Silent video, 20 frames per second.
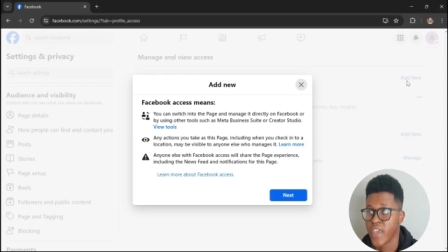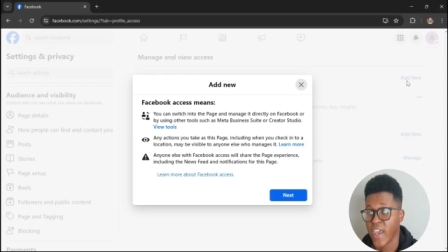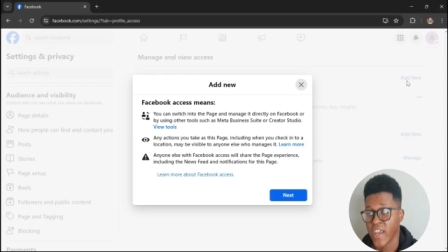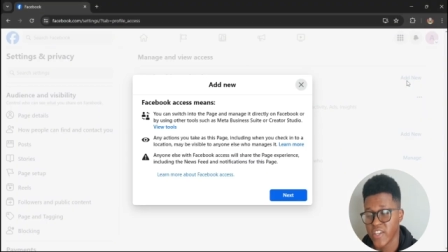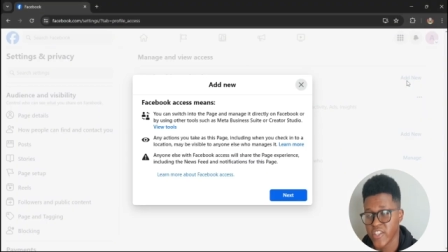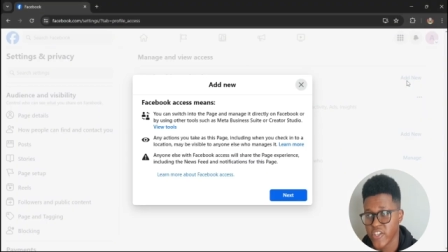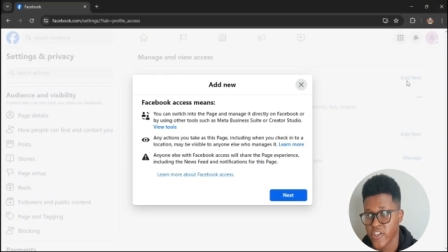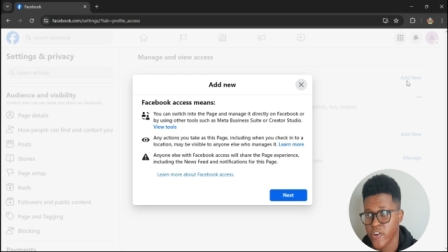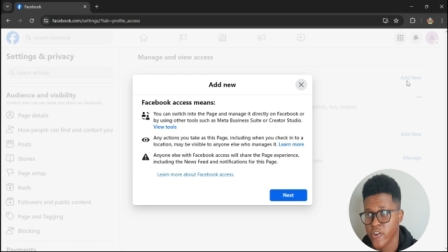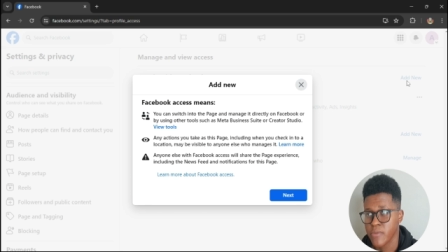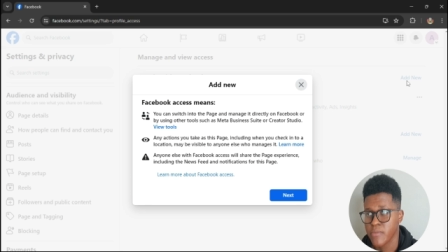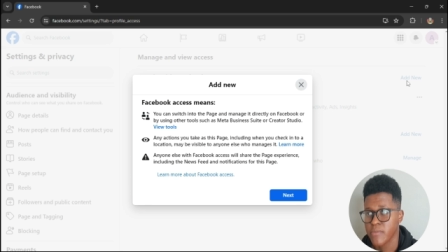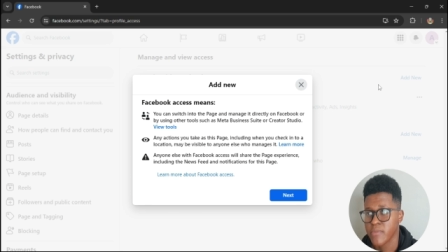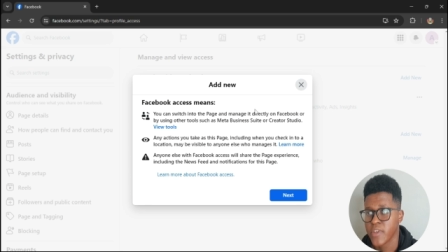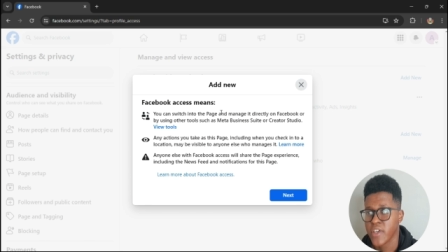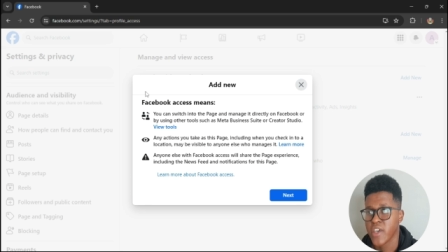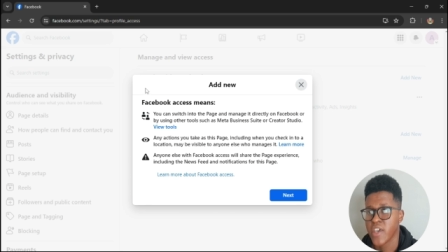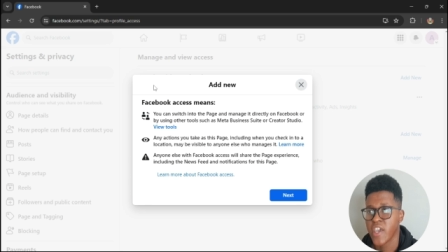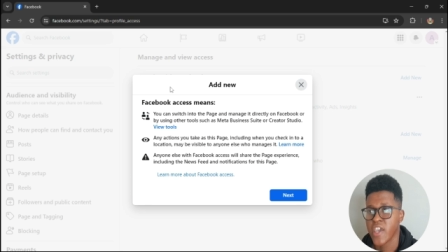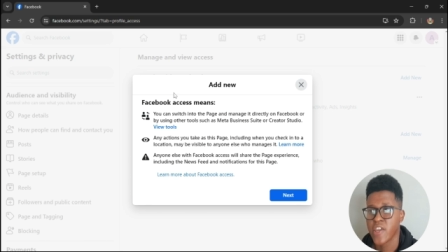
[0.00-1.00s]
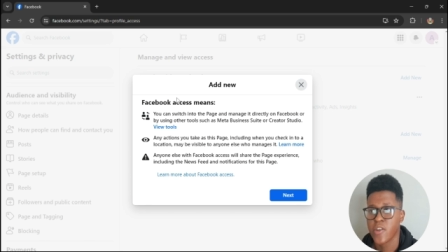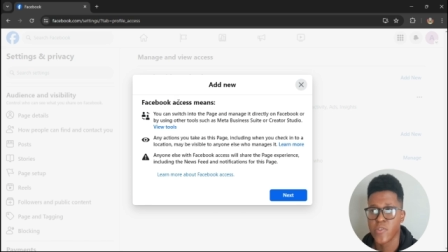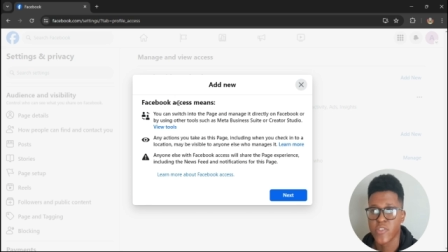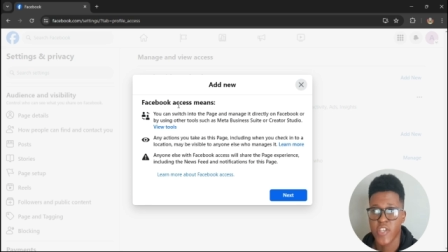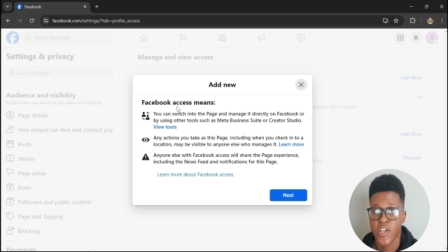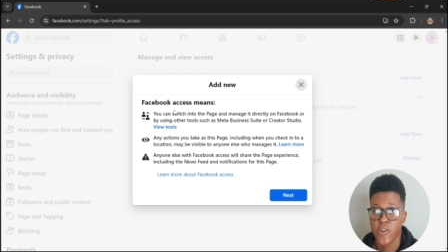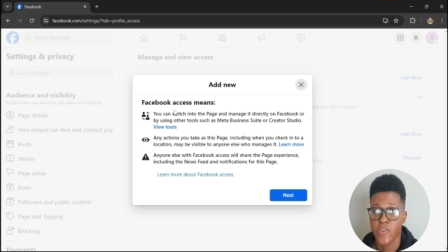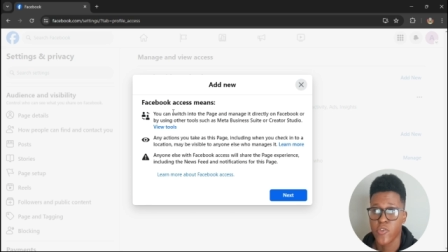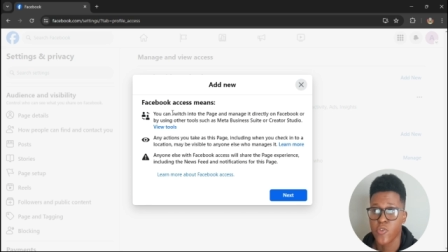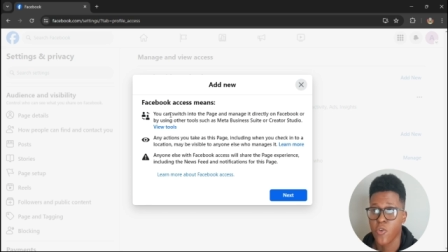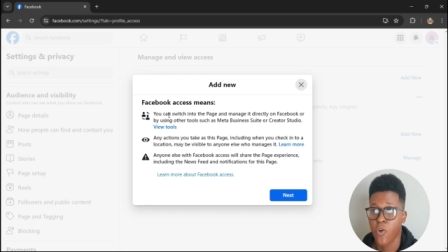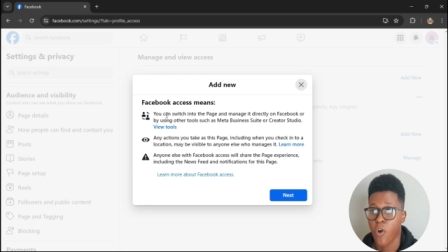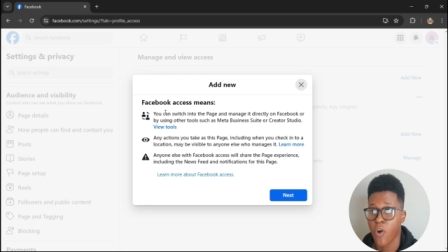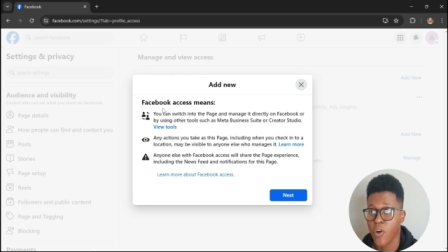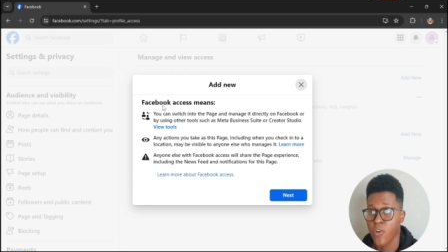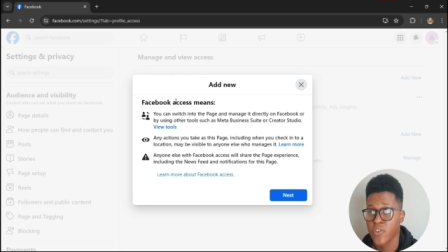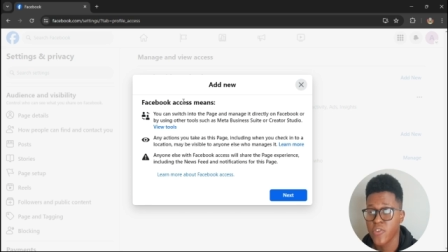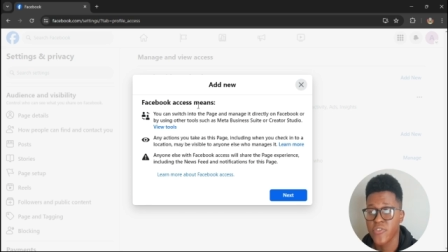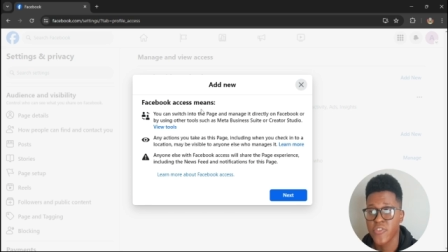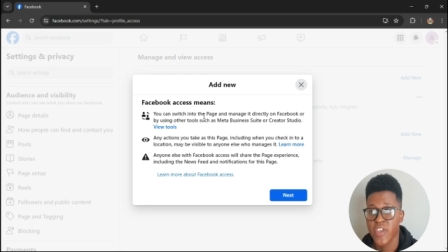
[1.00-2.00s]
And here, it'll tell you
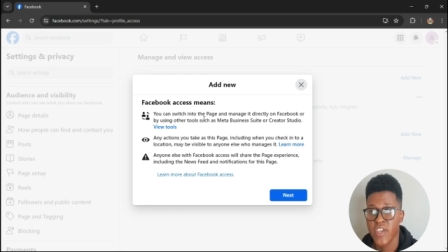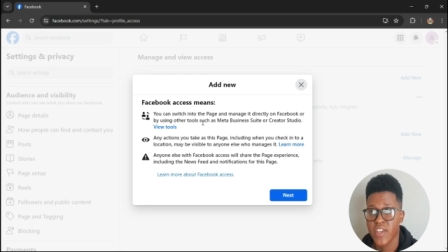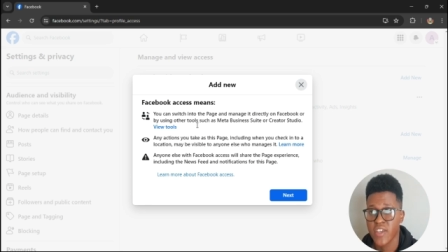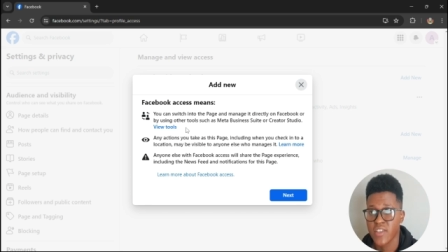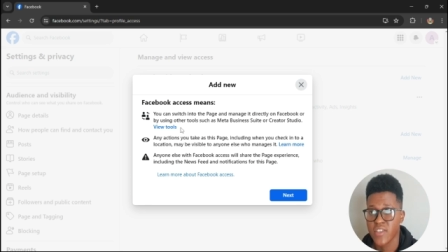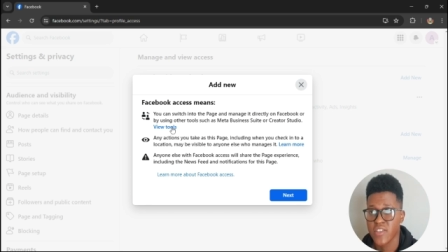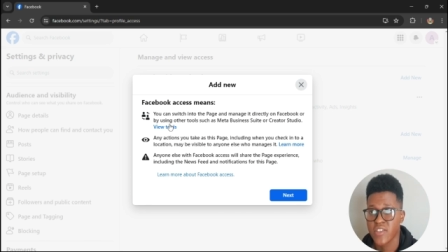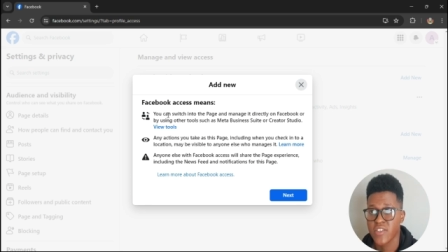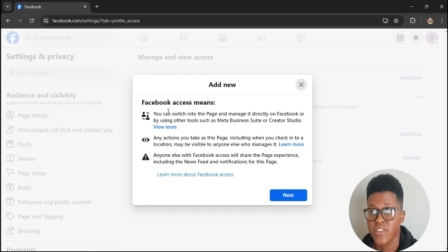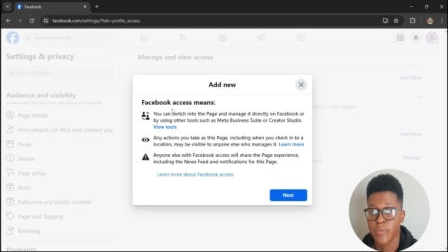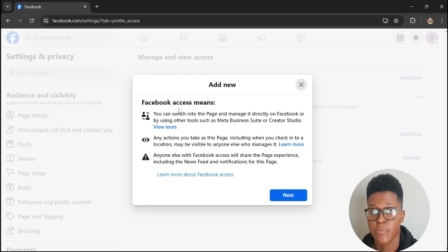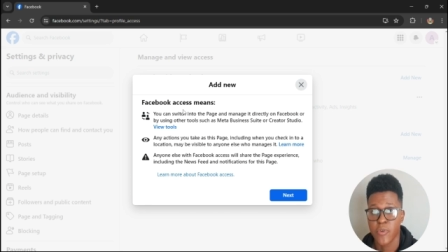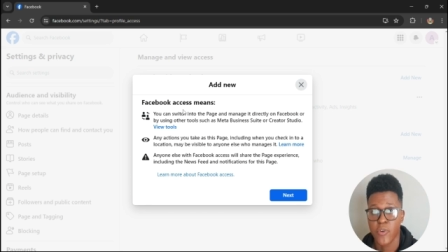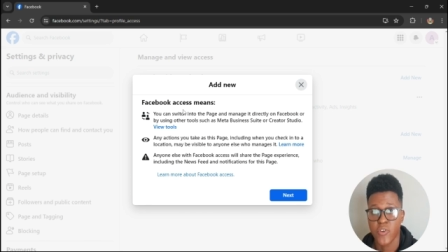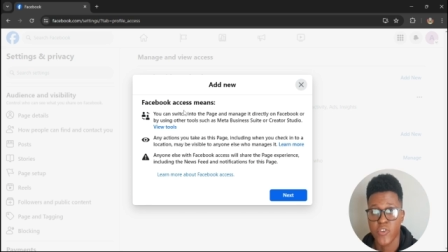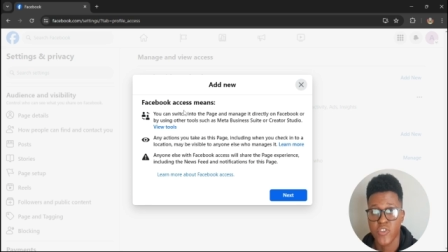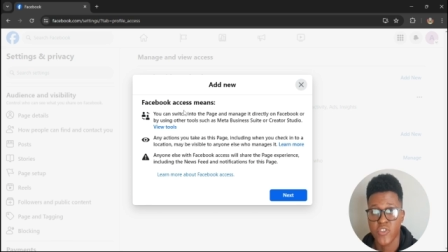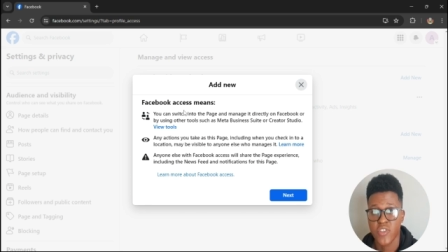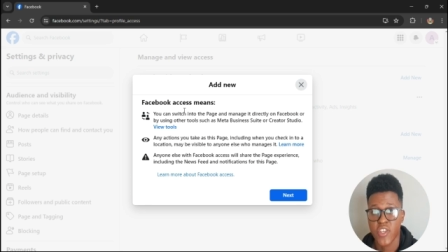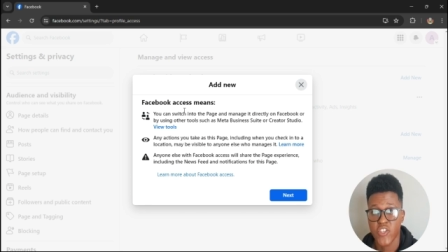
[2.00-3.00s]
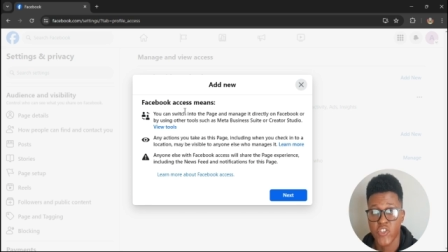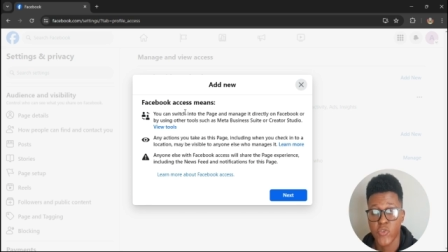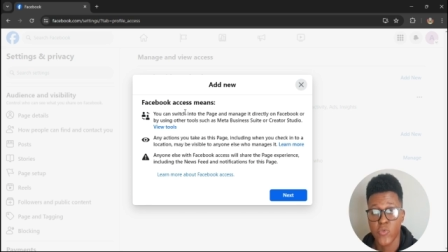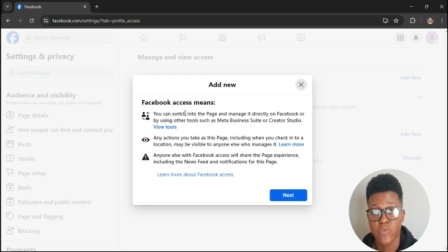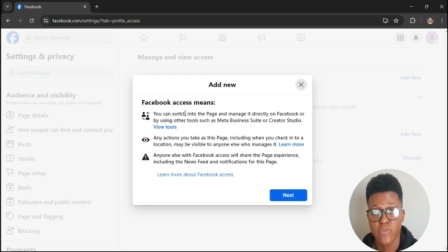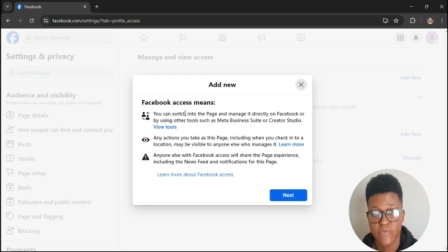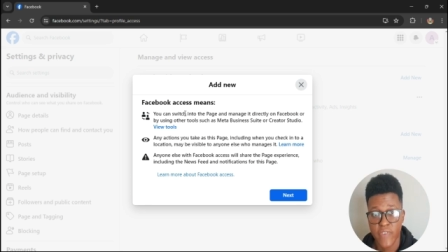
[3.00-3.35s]
all the things the person that you